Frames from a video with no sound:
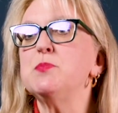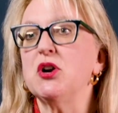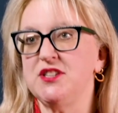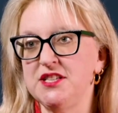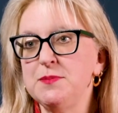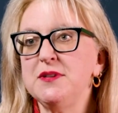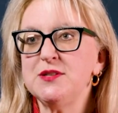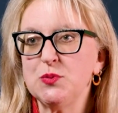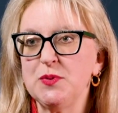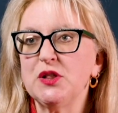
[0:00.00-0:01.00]

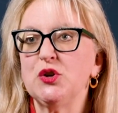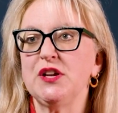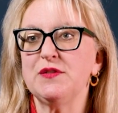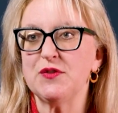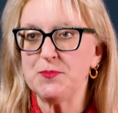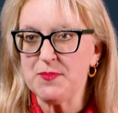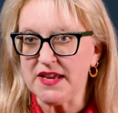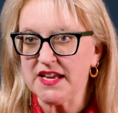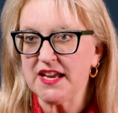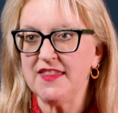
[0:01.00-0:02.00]
participants will be learning from me
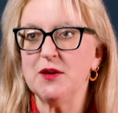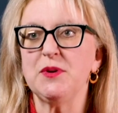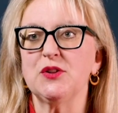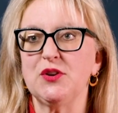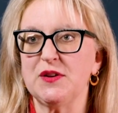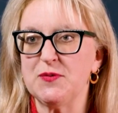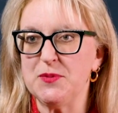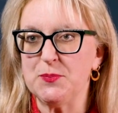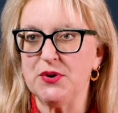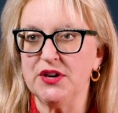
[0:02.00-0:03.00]
and they'll be learning from
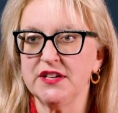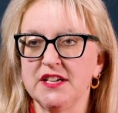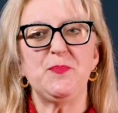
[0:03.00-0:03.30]
the book,